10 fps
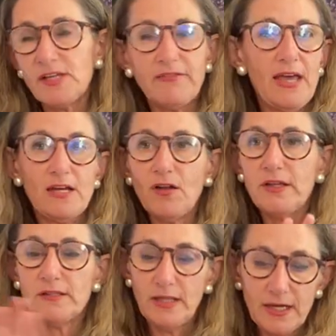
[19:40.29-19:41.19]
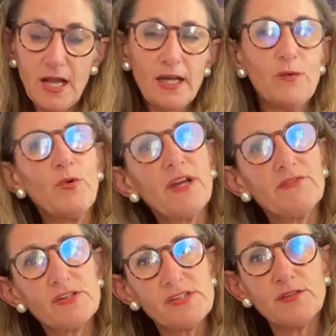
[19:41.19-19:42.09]
I've added like kind of
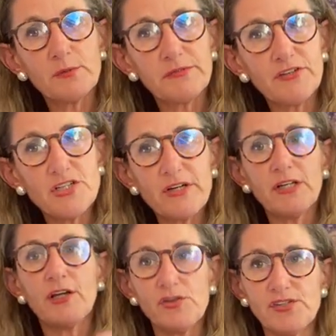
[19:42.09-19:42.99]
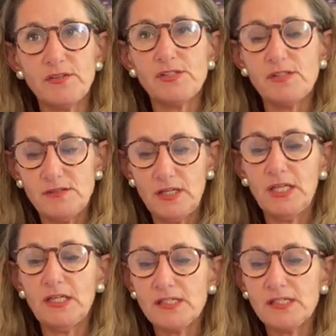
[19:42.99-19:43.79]
whatever is in the refrigerator goes in the tzatziki.